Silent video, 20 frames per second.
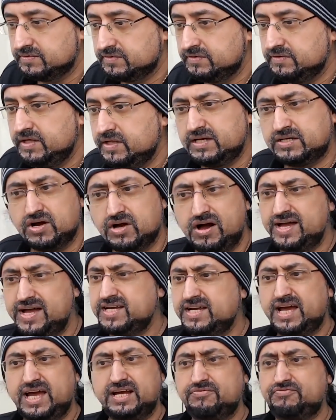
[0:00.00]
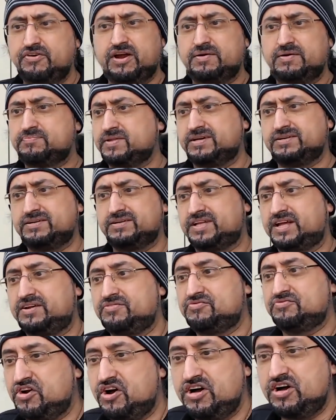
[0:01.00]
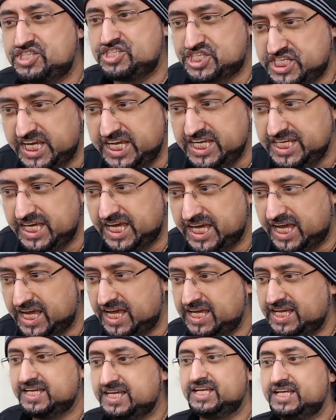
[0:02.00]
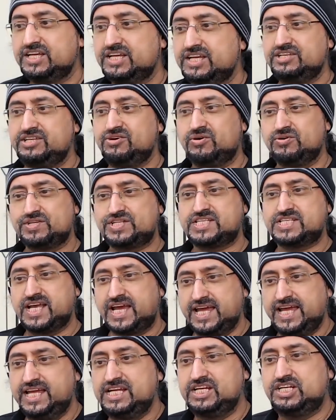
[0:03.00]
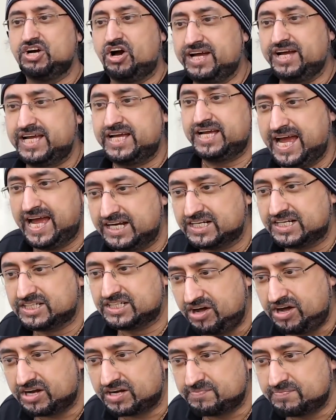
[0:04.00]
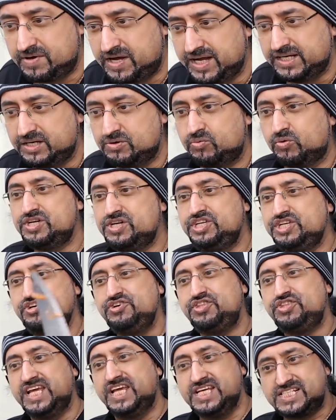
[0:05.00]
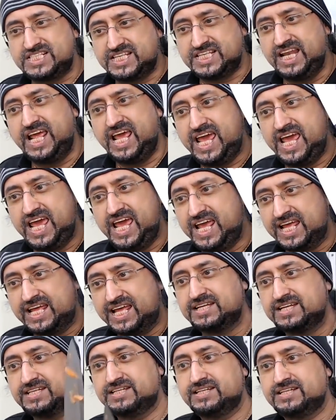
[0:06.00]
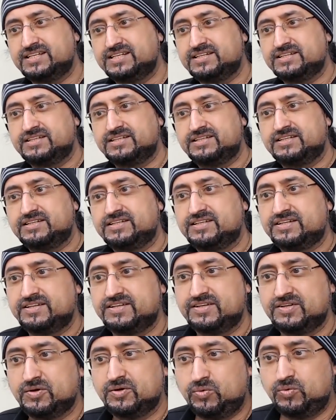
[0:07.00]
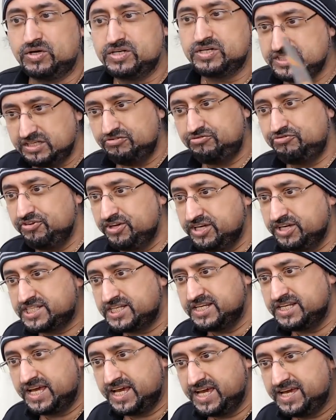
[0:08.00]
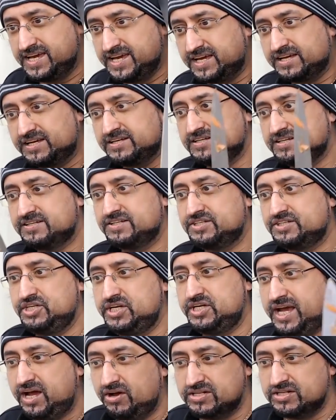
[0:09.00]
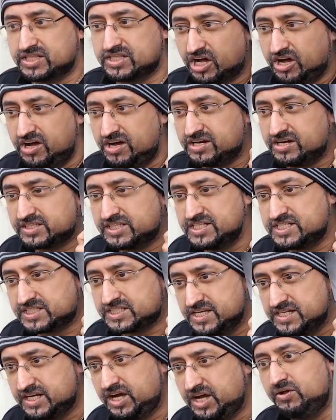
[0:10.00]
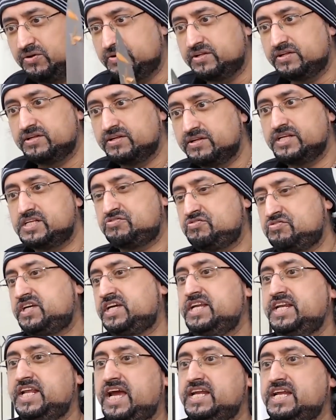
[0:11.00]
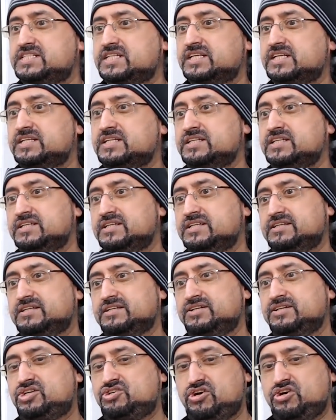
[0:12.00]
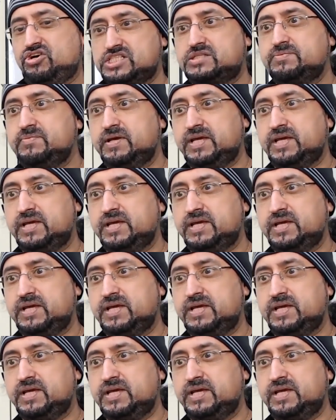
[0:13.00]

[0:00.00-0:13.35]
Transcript: Yeah, Giger had a... Raj Singh, yeah, you're saying Giger had a dark mind. What do you think's in here? What do you think's in here? Do you know how dark this can go? This freaking head. Trust